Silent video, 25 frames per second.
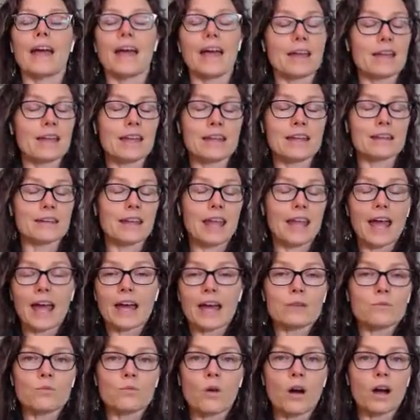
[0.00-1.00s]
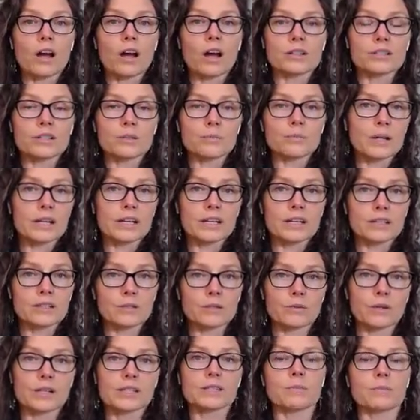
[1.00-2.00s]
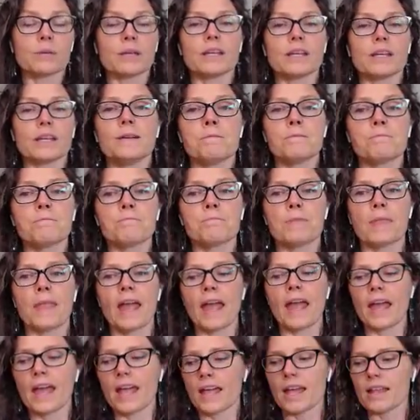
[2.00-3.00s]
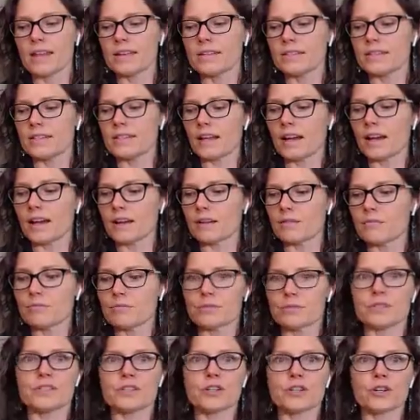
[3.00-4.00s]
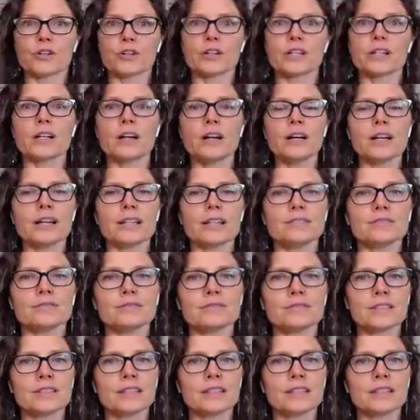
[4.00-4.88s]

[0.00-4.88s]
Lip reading: and add water, depending on the recipe, and turn it on.